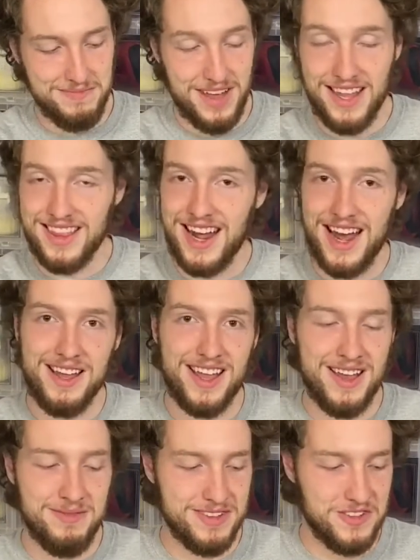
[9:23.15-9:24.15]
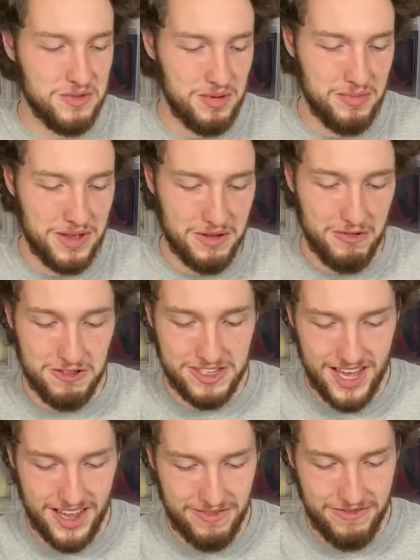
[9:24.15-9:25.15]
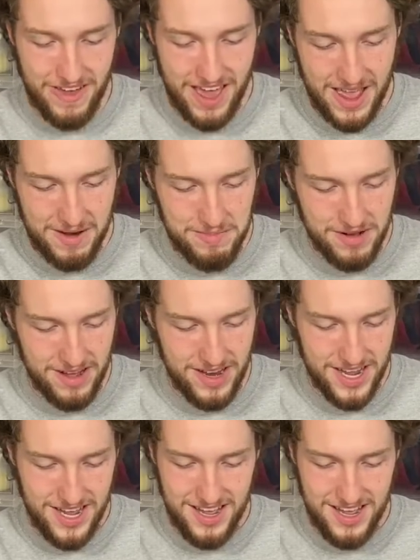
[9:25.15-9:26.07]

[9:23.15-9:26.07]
Not that I am a super big Wu-Tang fan, but